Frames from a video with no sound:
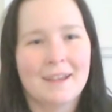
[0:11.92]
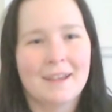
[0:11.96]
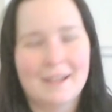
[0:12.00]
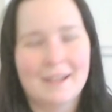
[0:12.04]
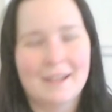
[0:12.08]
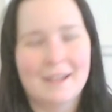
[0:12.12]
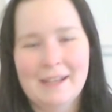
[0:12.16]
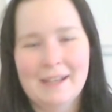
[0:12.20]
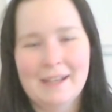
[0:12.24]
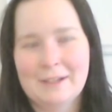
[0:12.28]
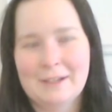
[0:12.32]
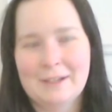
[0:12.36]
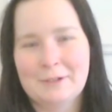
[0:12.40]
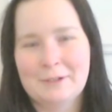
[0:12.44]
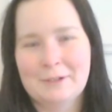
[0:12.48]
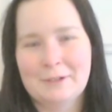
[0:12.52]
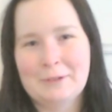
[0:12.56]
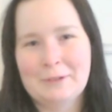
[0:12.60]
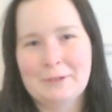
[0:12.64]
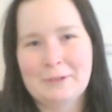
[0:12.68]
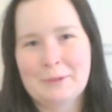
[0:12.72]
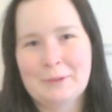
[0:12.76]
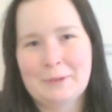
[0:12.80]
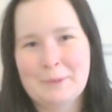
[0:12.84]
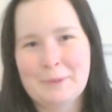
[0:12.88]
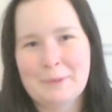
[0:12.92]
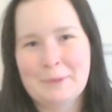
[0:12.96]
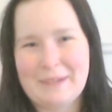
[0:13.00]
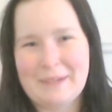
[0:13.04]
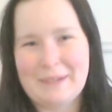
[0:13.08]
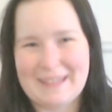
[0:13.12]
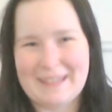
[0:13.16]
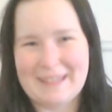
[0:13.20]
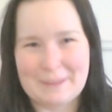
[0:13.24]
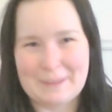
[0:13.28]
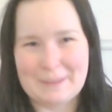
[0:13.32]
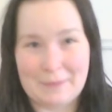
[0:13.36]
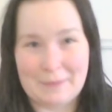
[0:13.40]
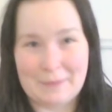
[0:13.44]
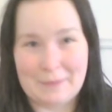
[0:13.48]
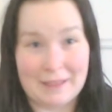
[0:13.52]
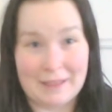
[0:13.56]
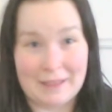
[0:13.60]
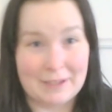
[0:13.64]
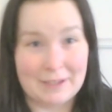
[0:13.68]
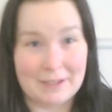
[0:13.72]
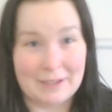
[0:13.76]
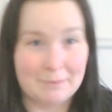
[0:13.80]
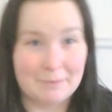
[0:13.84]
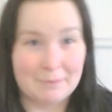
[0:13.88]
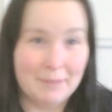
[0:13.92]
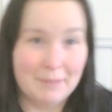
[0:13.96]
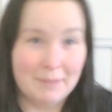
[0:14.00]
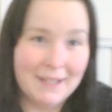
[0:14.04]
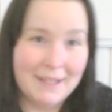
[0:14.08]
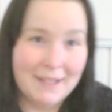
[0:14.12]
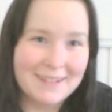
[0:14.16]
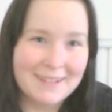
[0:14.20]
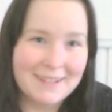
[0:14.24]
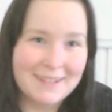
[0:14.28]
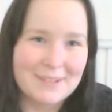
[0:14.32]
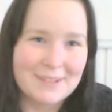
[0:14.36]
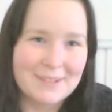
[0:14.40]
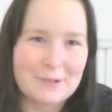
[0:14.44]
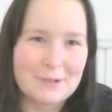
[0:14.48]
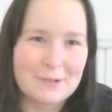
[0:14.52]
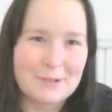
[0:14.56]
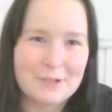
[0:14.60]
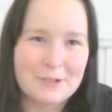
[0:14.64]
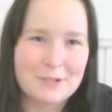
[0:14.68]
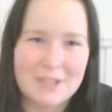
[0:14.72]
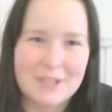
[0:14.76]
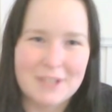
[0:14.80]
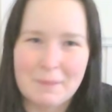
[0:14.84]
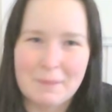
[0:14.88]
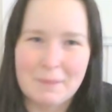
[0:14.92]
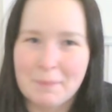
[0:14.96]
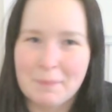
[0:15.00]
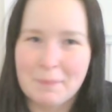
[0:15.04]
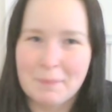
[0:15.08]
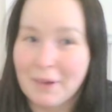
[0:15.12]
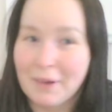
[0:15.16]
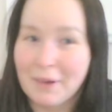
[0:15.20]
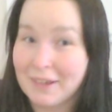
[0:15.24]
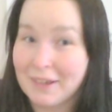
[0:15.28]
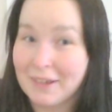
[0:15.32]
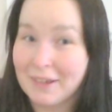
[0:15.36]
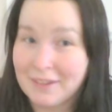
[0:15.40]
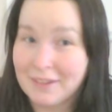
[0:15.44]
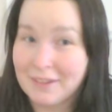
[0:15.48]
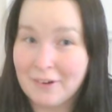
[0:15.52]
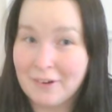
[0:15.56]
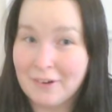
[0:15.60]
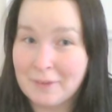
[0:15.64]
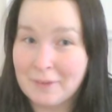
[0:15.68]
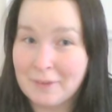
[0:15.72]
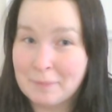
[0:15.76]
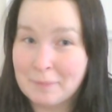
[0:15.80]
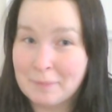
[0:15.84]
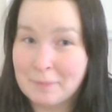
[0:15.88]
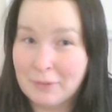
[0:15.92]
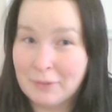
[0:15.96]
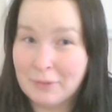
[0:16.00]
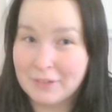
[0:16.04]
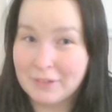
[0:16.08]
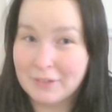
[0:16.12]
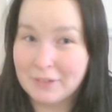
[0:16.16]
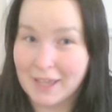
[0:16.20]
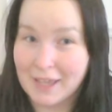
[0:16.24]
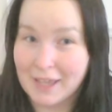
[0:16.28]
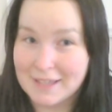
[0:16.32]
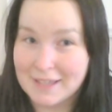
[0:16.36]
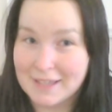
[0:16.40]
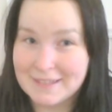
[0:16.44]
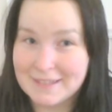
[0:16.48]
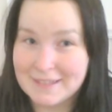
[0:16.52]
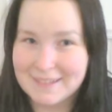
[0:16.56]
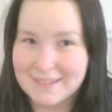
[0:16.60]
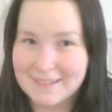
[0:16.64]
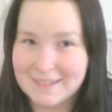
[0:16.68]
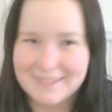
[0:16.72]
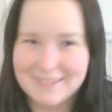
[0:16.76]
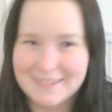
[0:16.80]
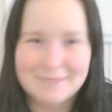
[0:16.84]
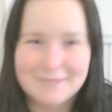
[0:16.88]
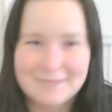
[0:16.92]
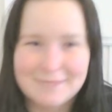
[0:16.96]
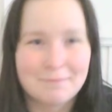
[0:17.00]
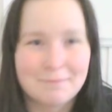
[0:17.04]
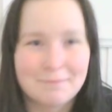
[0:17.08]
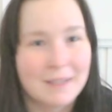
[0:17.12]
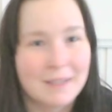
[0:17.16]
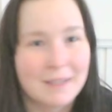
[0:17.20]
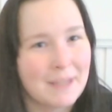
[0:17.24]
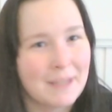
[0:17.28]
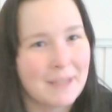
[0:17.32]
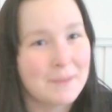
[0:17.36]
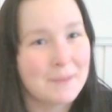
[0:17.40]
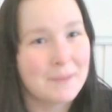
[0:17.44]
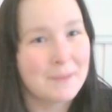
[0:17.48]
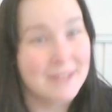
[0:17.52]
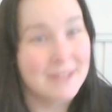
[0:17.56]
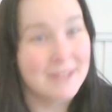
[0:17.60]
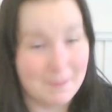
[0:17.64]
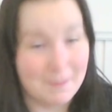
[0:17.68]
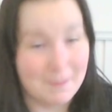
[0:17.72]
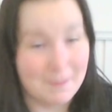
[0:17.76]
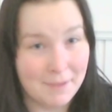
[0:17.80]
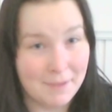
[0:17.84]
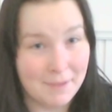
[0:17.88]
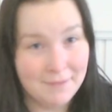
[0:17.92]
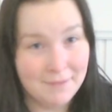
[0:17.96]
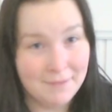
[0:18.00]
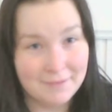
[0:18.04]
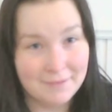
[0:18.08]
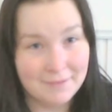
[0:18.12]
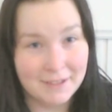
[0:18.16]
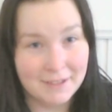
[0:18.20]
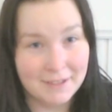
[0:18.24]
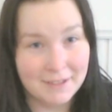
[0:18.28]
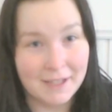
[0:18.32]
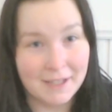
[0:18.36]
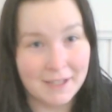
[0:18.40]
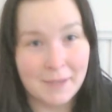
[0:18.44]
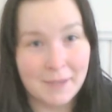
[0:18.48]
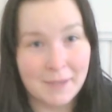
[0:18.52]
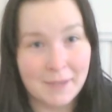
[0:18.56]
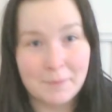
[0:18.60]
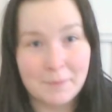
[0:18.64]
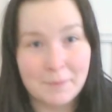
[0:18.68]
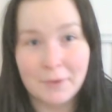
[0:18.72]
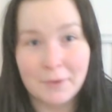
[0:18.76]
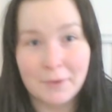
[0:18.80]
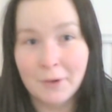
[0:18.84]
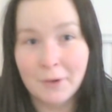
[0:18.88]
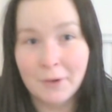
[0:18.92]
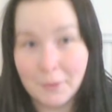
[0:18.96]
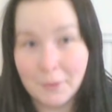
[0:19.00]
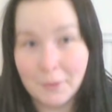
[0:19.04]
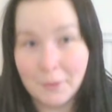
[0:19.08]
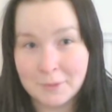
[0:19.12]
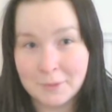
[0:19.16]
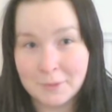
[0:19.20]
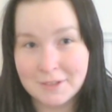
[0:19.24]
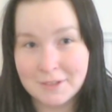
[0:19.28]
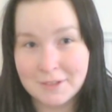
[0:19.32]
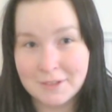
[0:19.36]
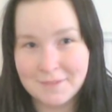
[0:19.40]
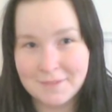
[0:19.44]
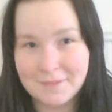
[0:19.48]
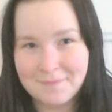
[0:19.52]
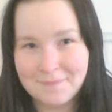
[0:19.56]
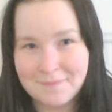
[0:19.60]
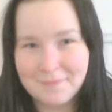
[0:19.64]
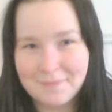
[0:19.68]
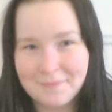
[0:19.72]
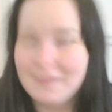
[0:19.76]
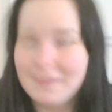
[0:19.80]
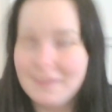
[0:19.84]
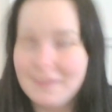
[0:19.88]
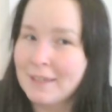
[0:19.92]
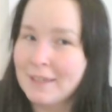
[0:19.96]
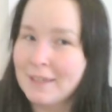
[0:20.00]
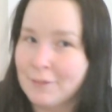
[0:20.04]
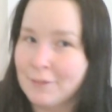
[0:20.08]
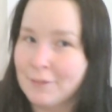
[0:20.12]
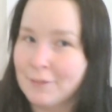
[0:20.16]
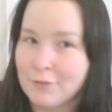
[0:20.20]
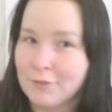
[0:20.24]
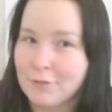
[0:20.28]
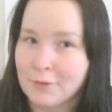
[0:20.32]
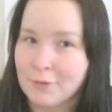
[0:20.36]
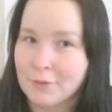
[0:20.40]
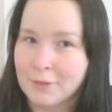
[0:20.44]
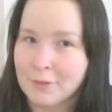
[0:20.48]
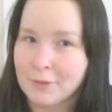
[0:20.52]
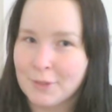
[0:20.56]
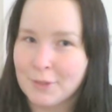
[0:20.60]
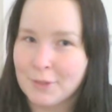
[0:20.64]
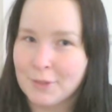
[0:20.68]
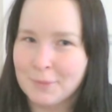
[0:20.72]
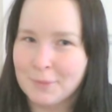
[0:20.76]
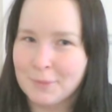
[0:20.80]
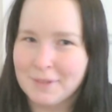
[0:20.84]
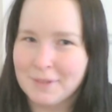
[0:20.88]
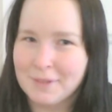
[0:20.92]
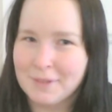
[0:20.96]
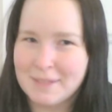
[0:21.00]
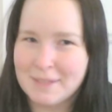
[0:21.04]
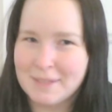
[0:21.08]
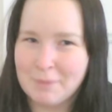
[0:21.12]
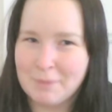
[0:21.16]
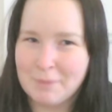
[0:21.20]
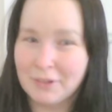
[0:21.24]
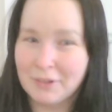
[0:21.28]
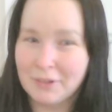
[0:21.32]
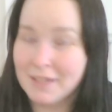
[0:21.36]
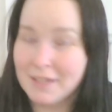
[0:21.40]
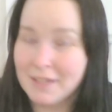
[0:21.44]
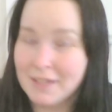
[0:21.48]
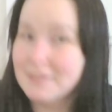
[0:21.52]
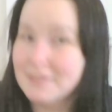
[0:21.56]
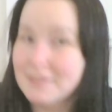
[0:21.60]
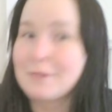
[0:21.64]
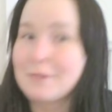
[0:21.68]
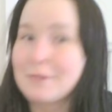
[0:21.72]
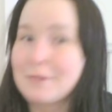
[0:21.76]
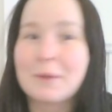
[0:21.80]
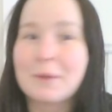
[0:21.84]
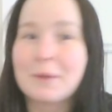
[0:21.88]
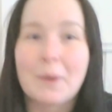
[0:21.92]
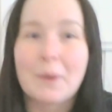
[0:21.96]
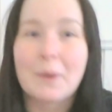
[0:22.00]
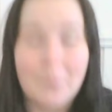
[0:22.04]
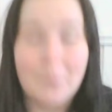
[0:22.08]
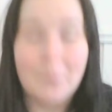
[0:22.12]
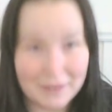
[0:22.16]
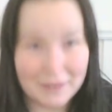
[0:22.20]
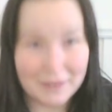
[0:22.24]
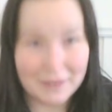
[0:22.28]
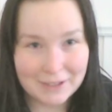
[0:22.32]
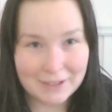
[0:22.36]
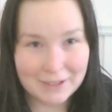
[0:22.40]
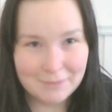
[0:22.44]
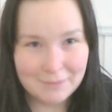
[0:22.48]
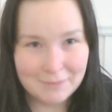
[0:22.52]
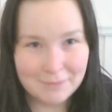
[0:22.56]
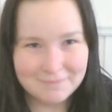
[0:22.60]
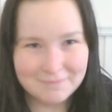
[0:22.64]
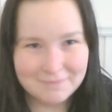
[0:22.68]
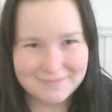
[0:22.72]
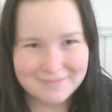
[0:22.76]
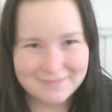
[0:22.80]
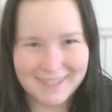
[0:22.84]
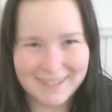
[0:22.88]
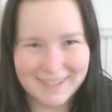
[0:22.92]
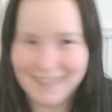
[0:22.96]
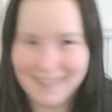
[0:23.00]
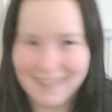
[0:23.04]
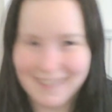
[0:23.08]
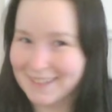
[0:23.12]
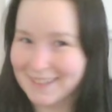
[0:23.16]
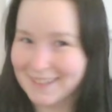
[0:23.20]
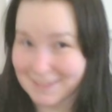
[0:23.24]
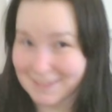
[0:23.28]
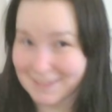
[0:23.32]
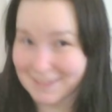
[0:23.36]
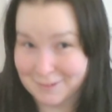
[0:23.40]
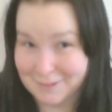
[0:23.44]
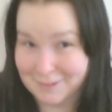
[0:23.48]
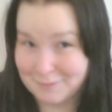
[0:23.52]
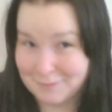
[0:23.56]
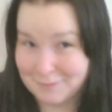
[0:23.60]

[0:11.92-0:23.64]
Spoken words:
Hello and welcome back to Chubby Pug Yarn Podcast. My name is Emma and I'm your host. If you're new to this podcast, welcome and